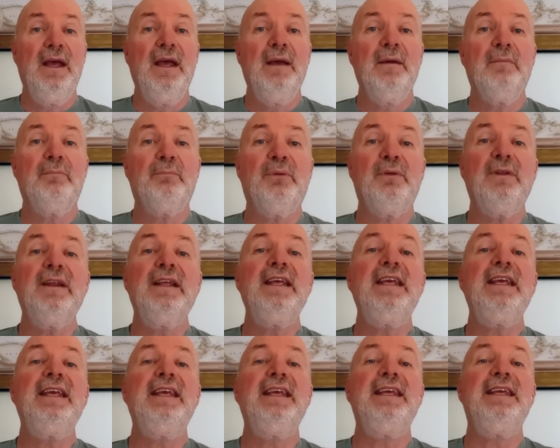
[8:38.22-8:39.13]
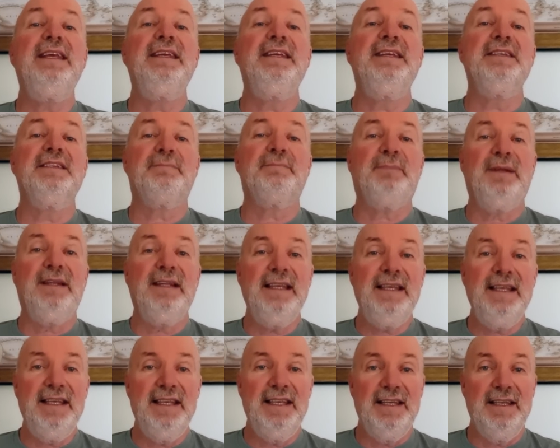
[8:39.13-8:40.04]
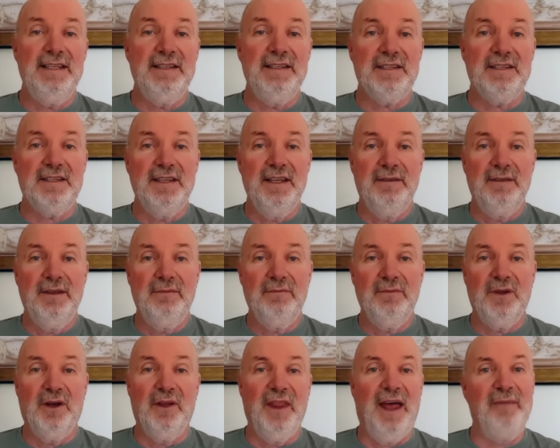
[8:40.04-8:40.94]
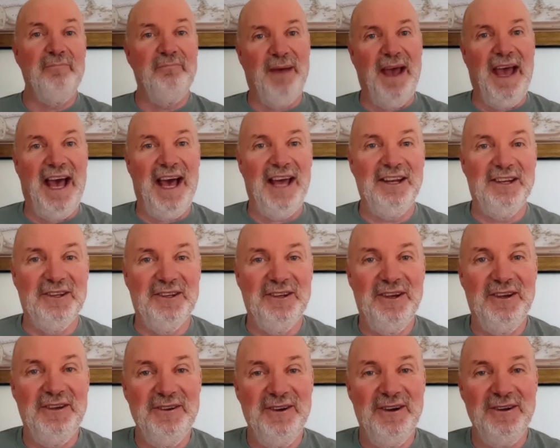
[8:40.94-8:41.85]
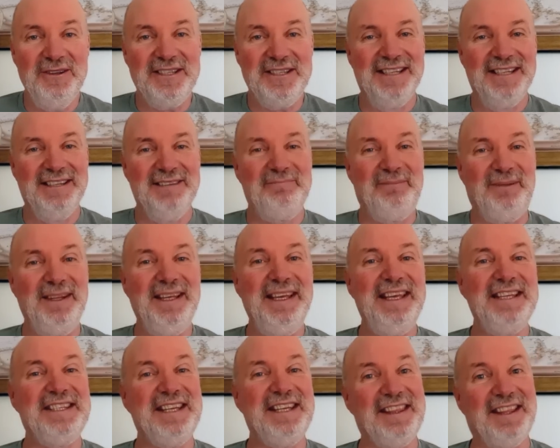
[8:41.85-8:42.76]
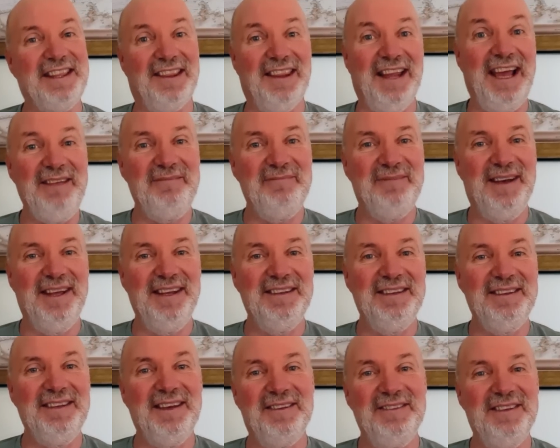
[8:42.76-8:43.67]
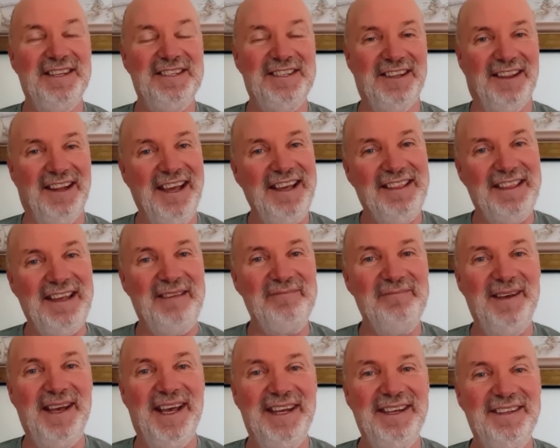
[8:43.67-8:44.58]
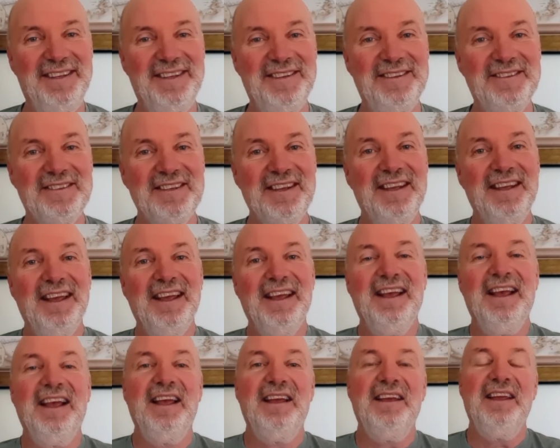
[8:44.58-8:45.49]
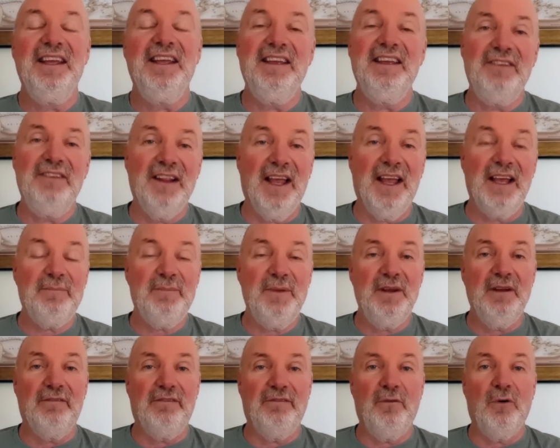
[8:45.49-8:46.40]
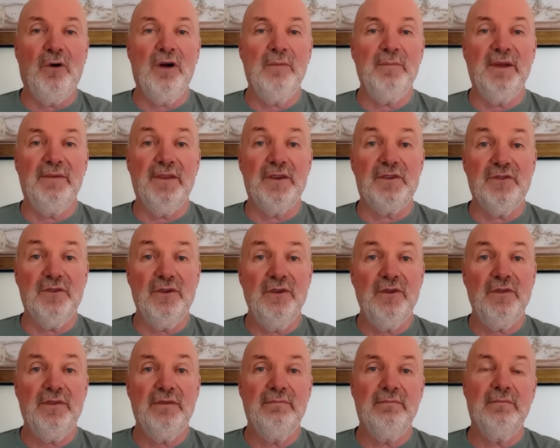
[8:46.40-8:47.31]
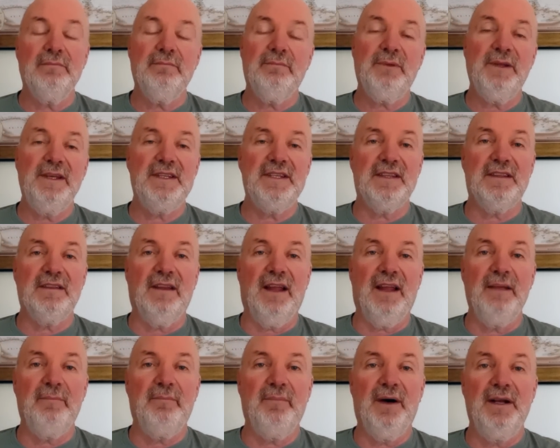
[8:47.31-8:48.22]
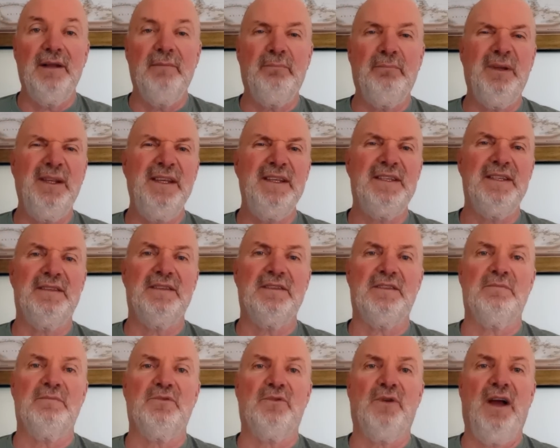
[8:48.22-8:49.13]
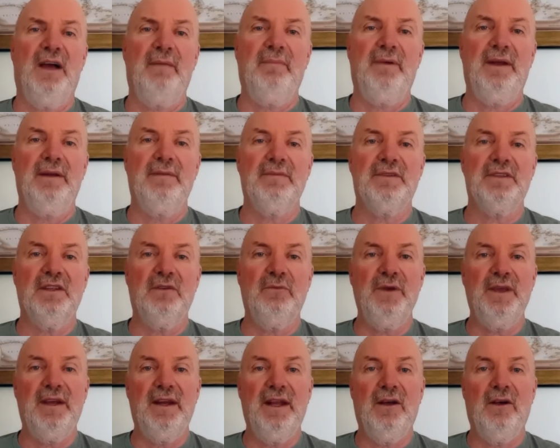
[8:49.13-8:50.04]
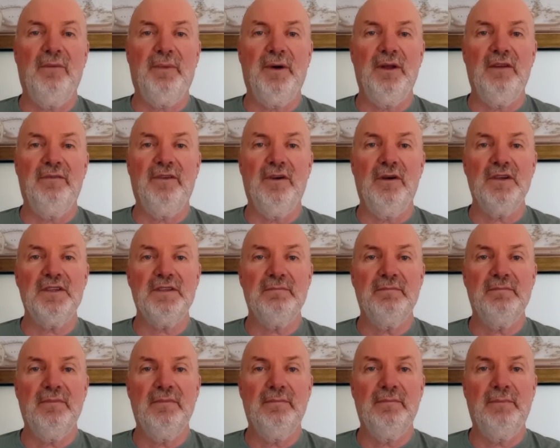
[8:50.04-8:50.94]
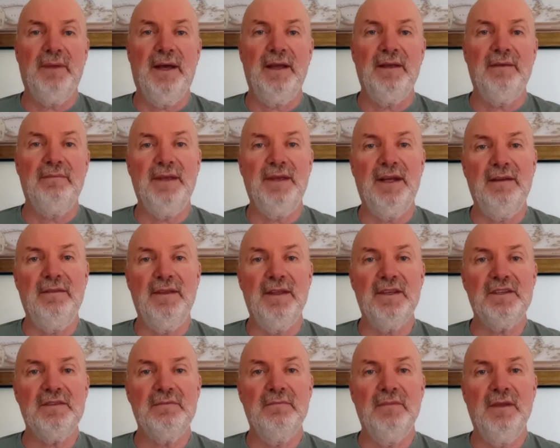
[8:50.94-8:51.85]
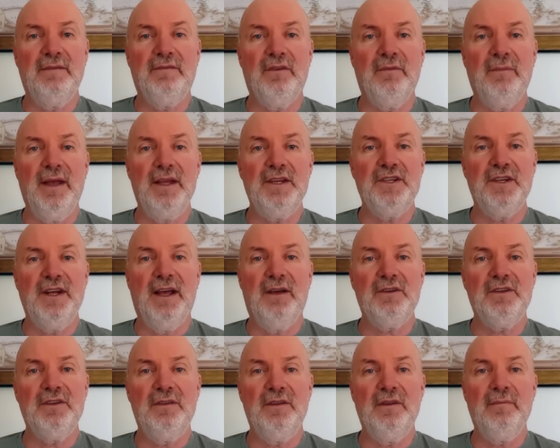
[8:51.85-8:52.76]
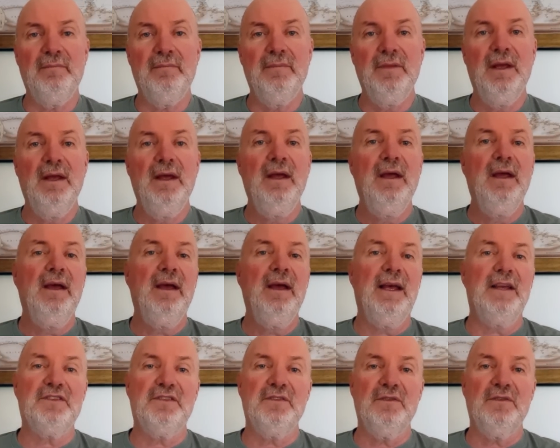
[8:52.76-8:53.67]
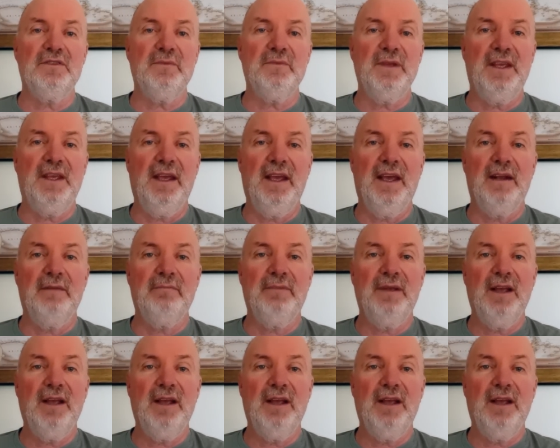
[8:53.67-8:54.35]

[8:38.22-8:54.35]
Please, please, on that bad news, please hit the like button. Did you like that bad news? If you like being informed of the truth, please hit the like button and please hit the subscribe button so that we can help other folks by getting this information out to them as soon as we can.